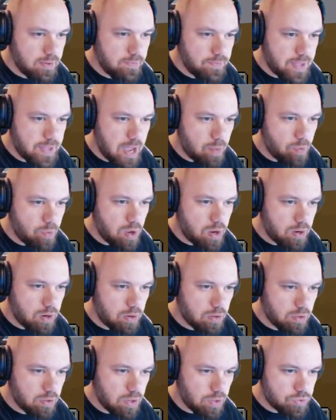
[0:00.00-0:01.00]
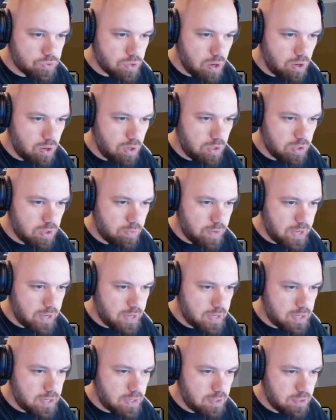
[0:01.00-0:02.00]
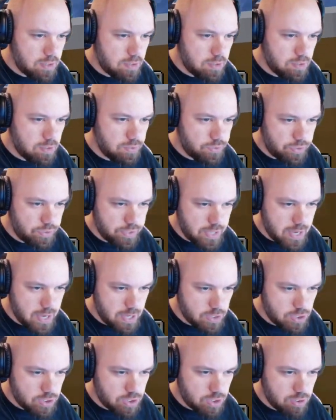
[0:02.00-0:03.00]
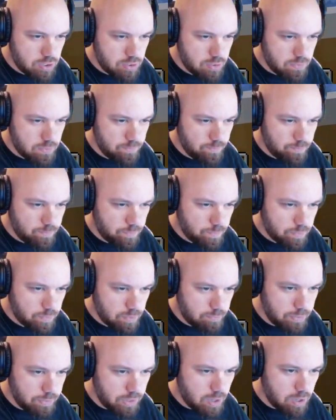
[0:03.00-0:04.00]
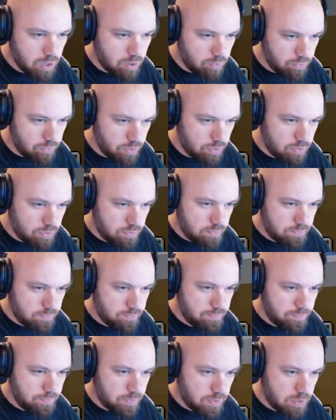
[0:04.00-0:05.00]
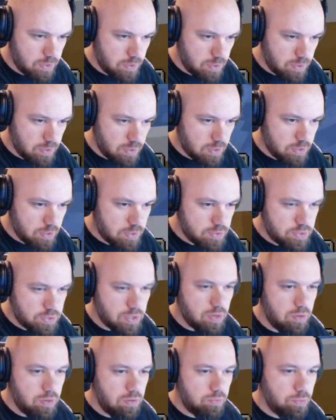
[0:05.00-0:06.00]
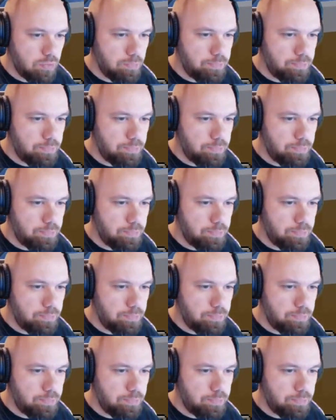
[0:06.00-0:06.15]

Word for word: That water goes all the way to the edge, but not over. So it will